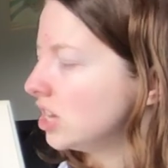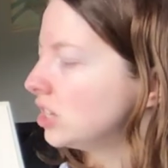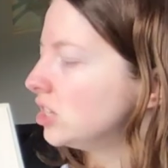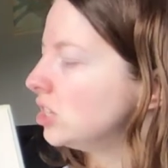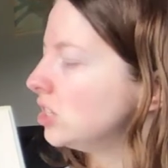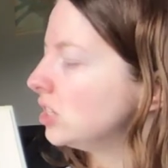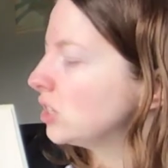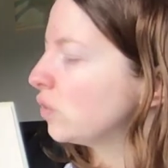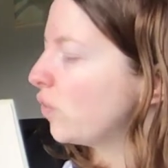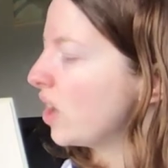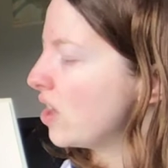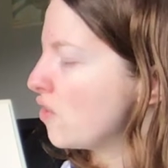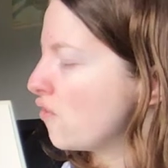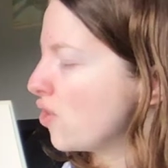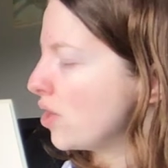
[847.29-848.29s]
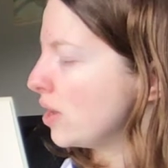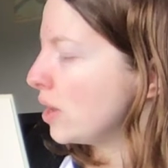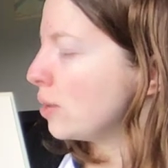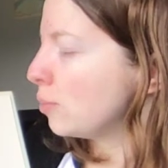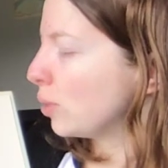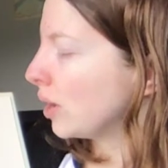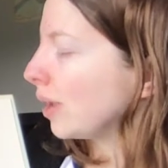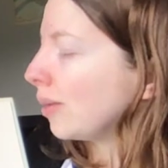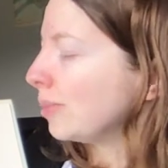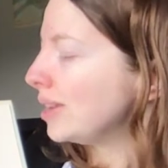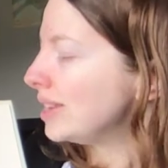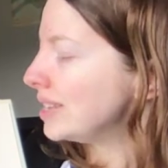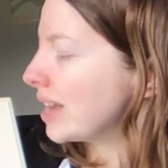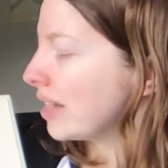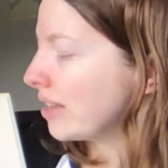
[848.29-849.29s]
She is faithful in bringing me
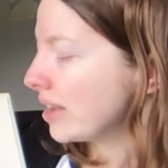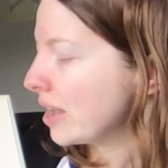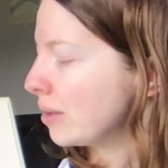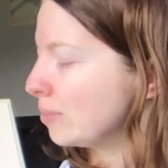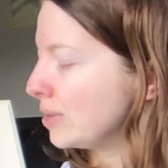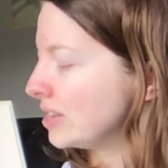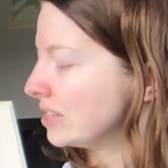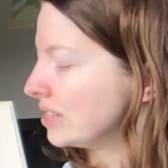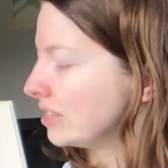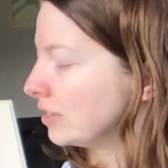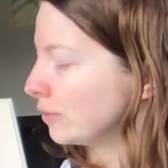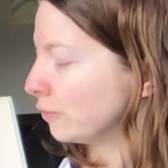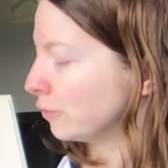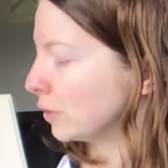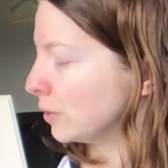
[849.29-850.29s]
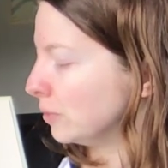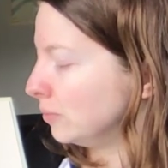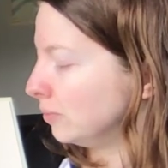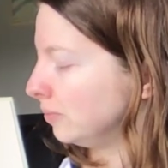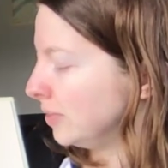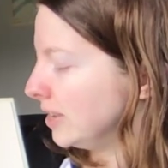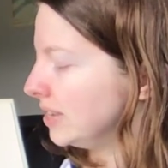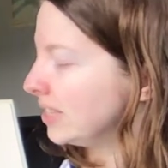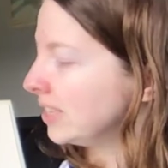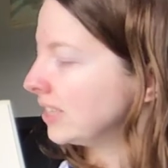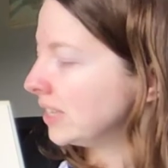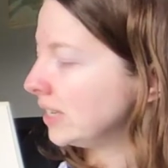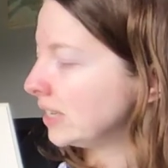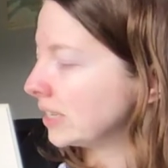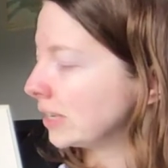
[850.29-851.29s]
delicate pieces of fruit, in
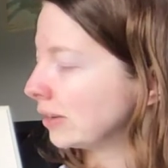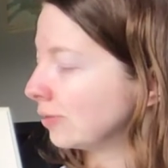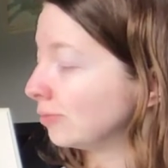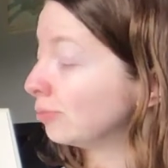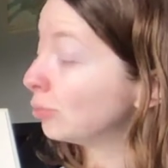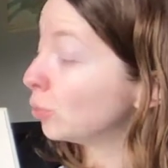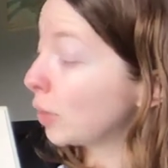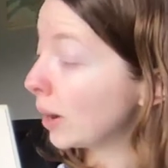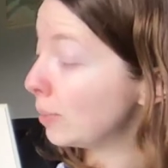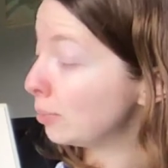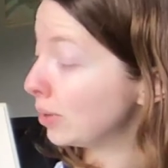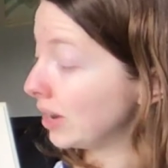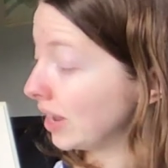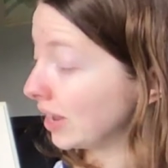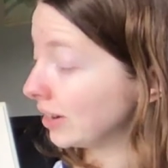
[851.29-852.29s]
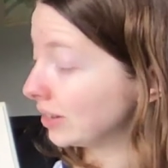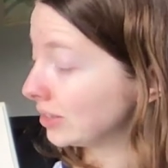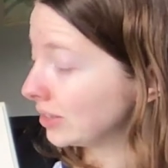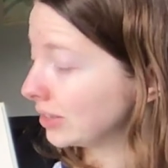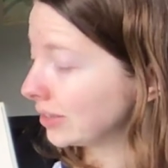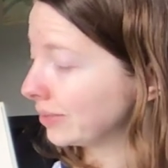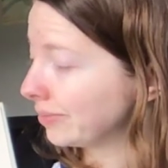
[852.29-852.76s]
season, ripe bananas.